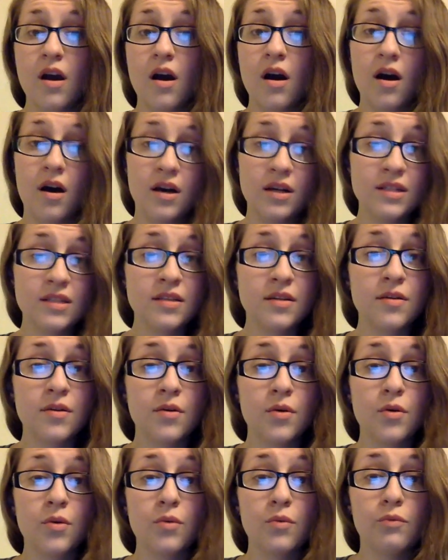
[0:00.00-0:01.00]
Aunt,
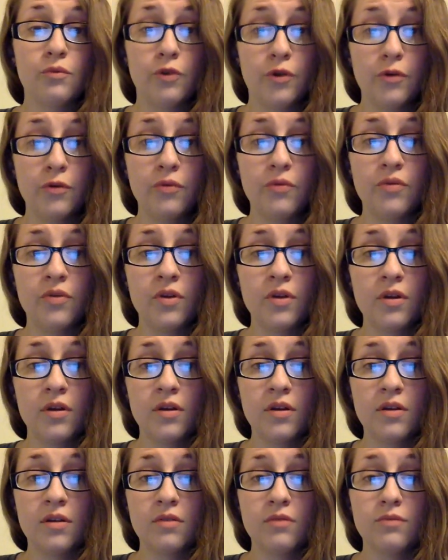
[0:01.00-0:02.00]
roof,
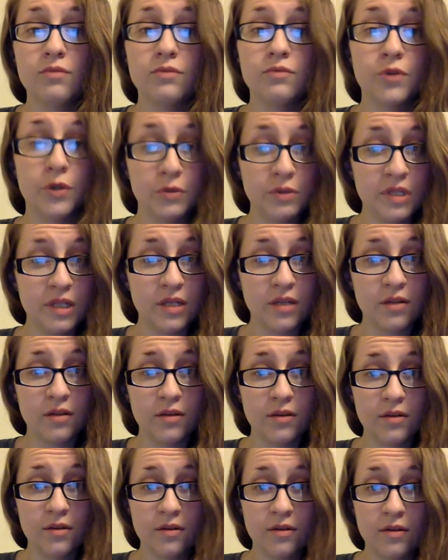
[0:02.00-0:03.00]
route.
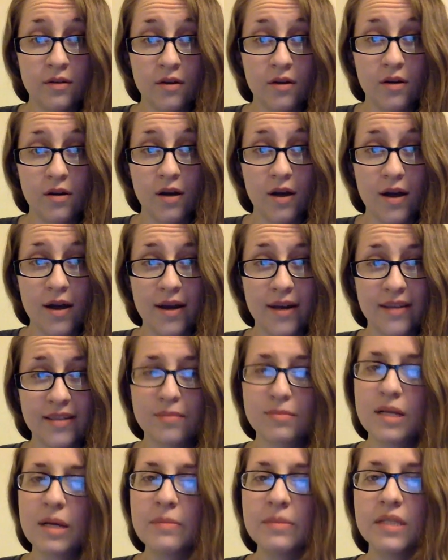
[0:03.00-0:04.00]
I
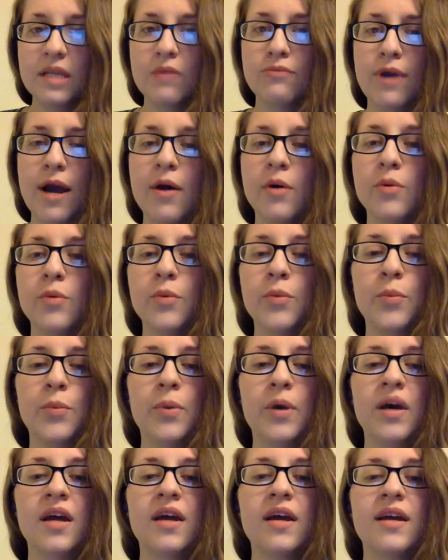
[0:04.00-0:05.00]
sometimes say route,
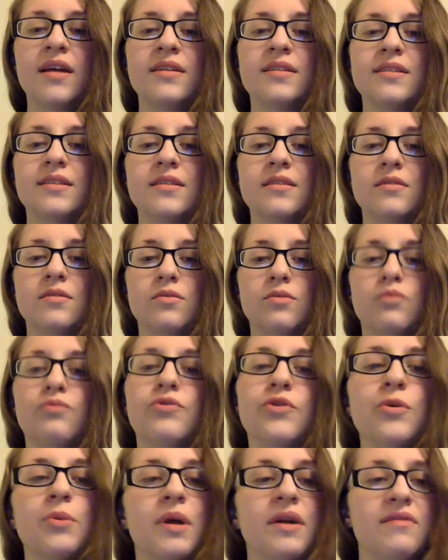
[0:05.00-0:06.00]
but it's
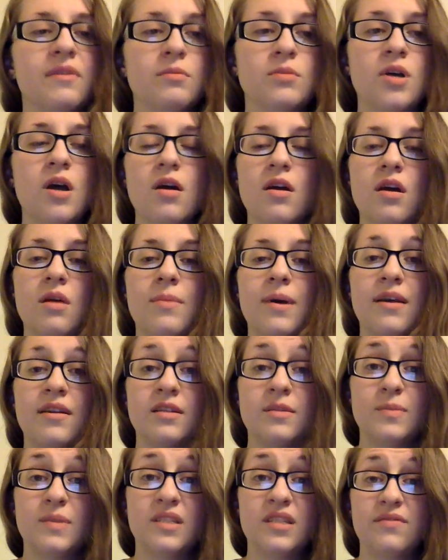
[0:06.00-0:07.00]
route if I'm talking about a
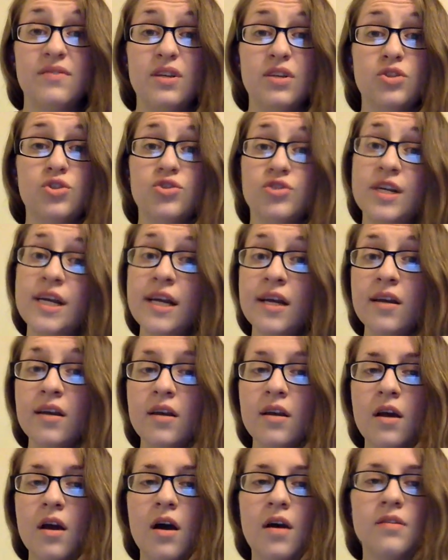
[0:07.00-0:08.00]
specific street.
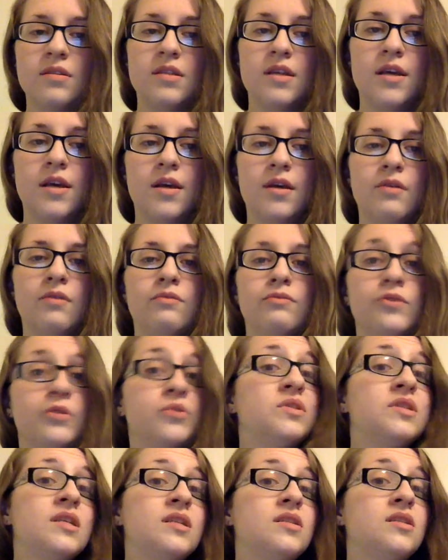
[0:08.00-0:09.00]
I'll say
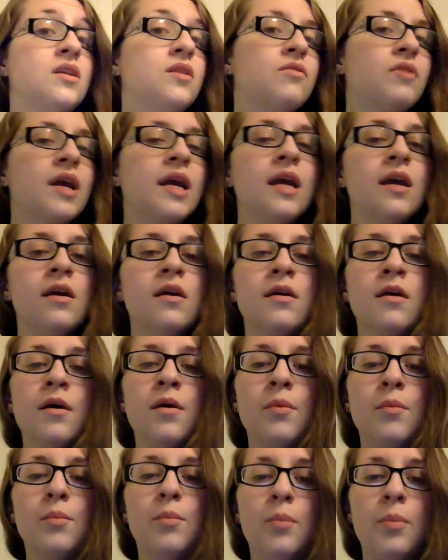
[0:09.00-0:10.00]
Route 63,
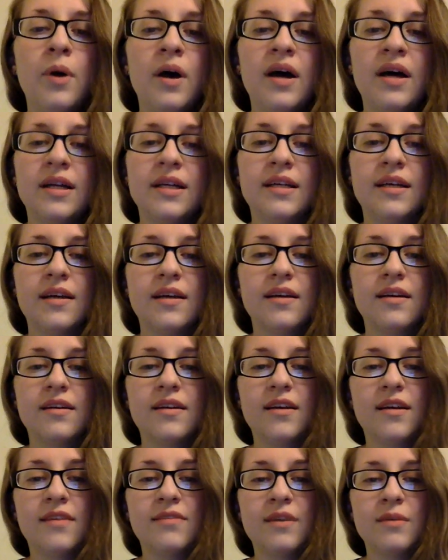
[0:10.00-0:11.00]
but
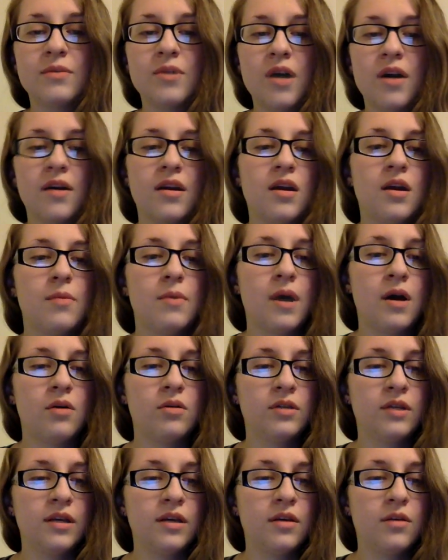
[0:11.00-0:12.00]
if I'm talking
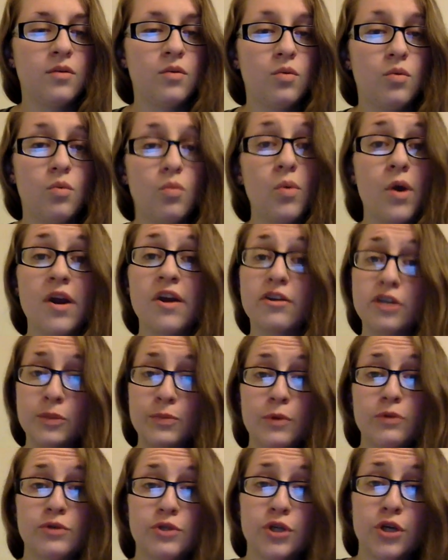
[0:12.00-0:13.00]
about like where you're
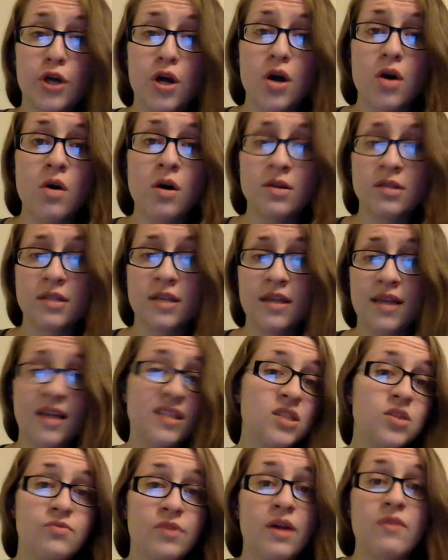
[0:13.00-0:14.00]
supposed to go, I'll say
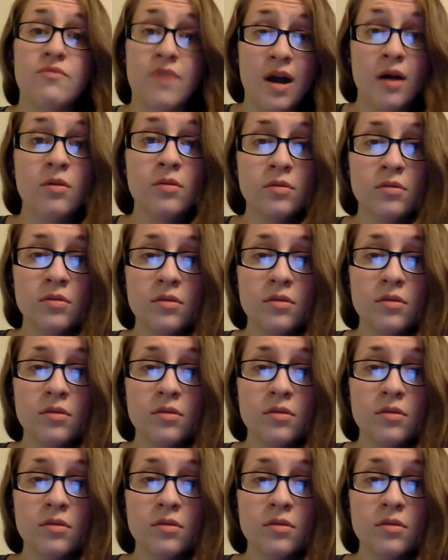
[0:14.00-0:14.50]
that's the right route.